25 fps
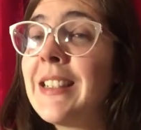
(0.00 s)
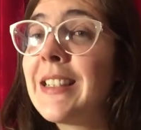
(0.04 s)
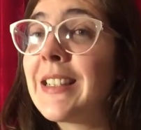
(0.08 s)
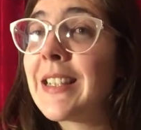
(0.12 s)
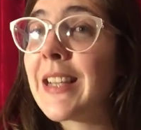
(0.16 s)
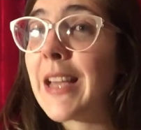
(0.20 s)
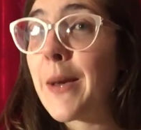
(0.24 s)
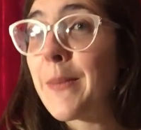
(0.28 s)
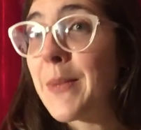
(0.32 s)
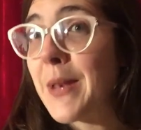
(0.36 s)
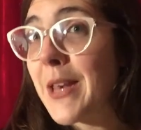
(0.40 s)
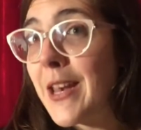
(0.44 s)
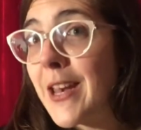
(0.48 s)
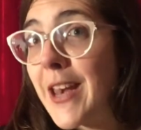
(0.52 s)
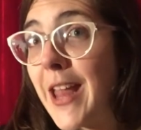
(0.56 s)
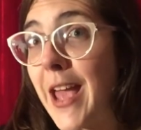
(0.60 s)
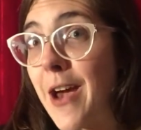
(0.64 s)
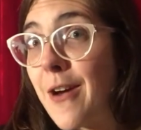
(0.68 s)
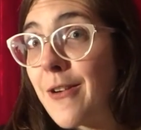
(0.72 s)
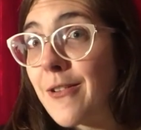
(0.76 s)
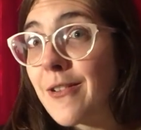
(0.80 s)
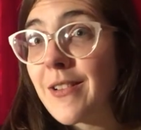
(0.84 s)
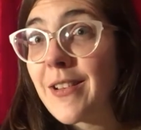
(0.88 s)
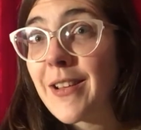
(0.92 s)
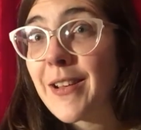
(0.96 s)
come in and
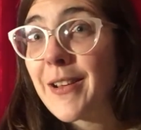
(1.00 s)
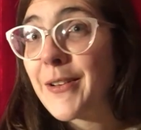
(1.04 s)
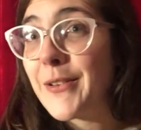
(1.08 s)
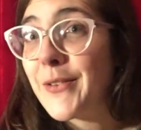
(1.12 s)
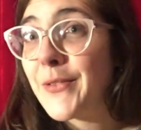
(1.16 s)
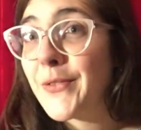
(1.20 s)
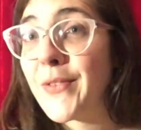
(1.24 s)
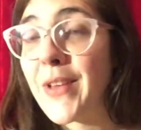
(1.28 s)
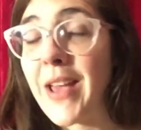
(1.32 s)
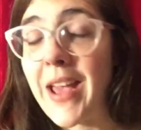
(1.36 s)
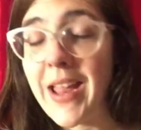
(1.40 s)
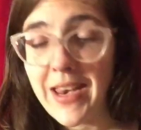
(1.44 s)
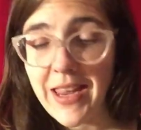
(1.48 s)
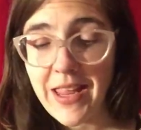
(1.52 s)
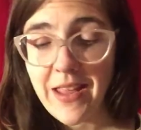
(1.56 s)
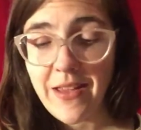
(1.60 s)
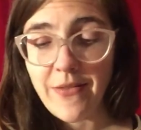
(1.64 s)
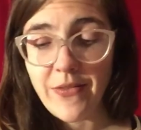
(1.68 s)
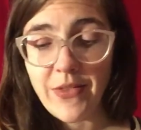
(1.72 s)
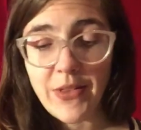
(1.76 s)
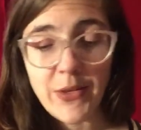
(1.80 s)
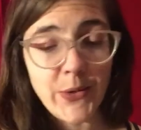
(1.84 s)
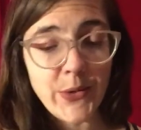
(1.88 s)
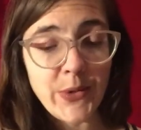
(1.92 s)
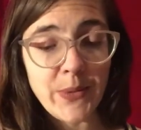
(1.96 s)
out of any
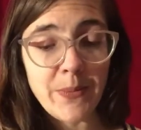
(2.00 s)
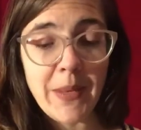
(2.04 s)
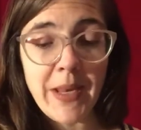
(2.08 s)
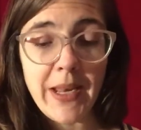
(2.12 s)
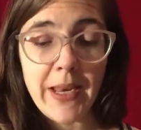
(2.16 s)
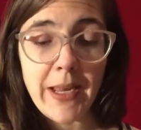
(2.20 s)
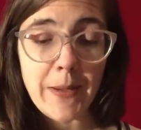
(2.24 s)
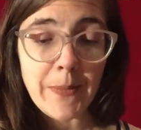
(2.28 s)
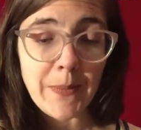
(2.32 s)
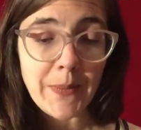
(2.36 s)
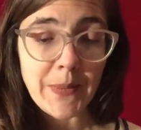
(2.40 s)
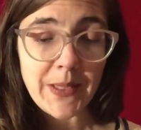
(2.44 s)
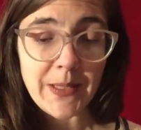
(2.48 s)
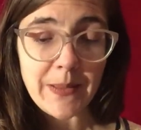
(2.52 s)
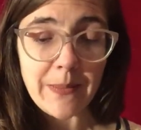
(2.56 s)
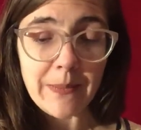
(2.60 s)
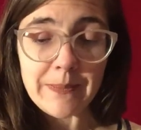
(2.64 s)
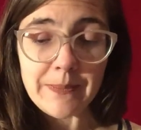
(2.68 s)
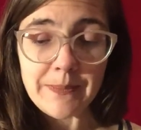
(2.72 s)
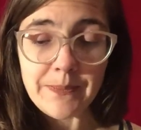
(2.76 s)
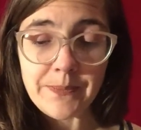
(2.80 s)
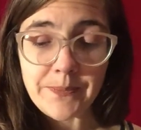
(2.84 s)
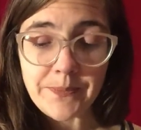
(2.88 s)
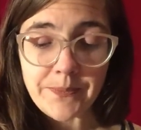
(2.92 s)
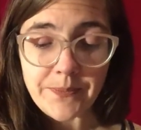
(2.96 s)
of those meetups.
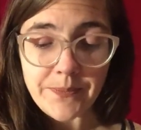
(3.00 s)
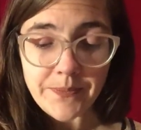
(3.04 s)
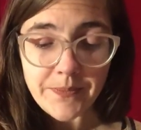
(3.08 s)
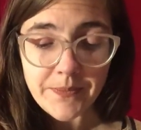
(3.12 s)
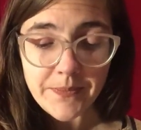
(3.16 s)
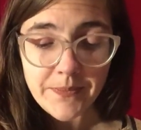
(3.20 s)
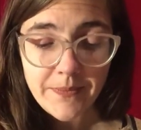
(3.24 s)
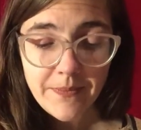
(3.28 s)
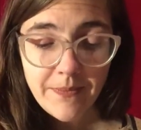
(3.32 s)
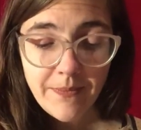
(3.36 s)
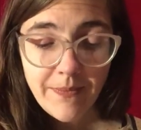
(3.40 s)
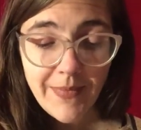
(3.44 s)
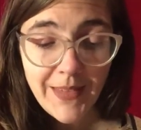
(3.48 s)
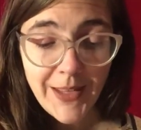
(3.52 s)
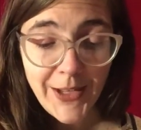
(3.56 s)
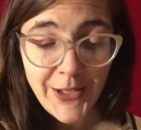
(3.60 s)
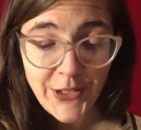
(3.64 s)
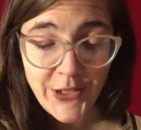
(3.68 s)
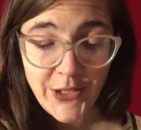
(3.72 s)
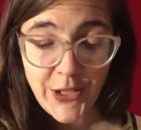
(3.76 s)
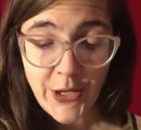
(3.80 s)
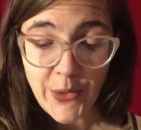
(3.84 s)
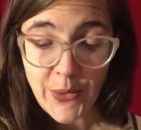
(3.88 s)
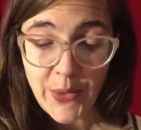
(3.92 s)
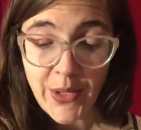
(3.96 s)

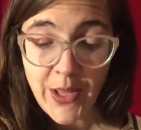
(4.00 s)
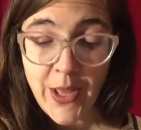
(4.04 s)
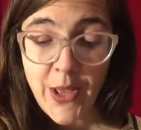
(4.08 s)
So